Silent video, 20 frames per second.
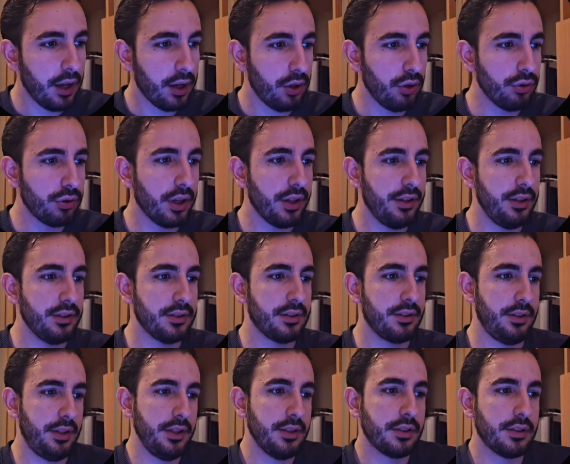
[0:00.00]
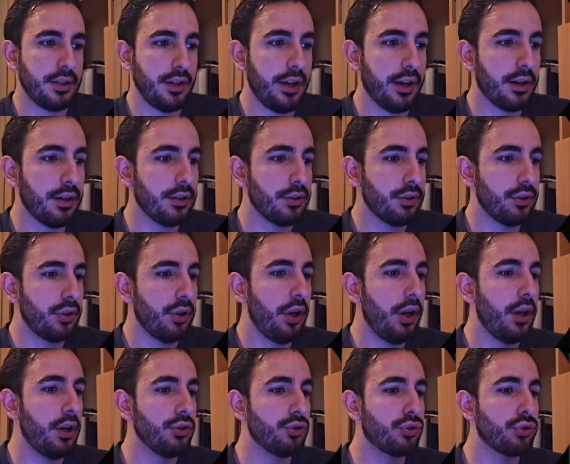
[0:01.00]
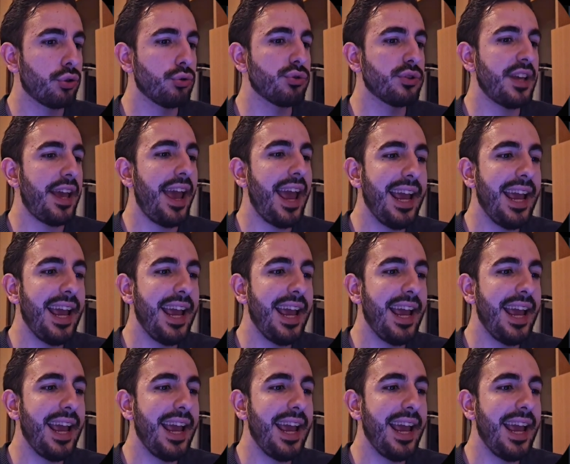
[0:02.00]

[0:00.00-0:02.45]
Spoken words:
Look at this. This reel shows